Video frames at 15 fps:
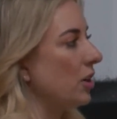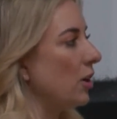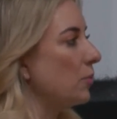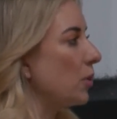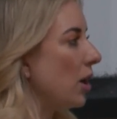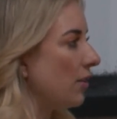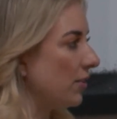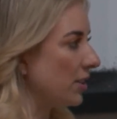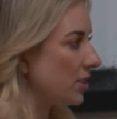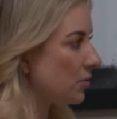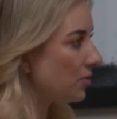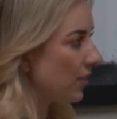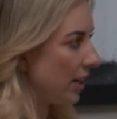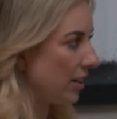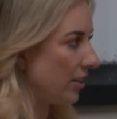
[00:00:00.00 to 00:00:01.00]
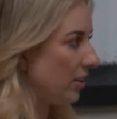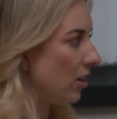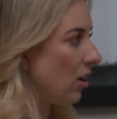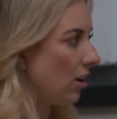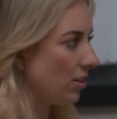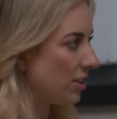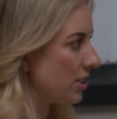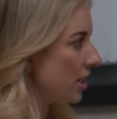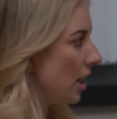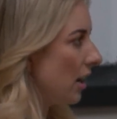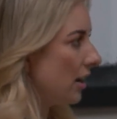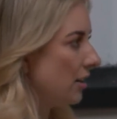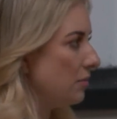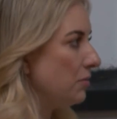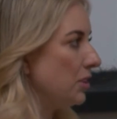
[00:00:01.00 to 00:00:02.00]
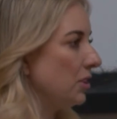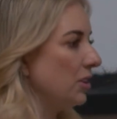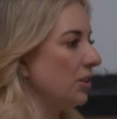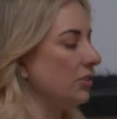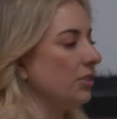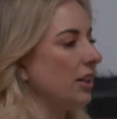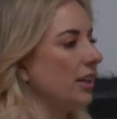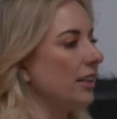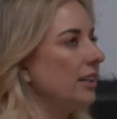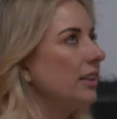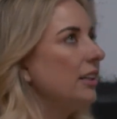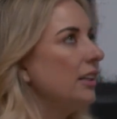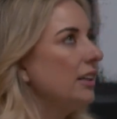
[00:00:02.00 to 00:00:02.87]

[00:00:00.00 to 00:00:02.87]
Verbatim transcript: nonprofits fail all the time you know like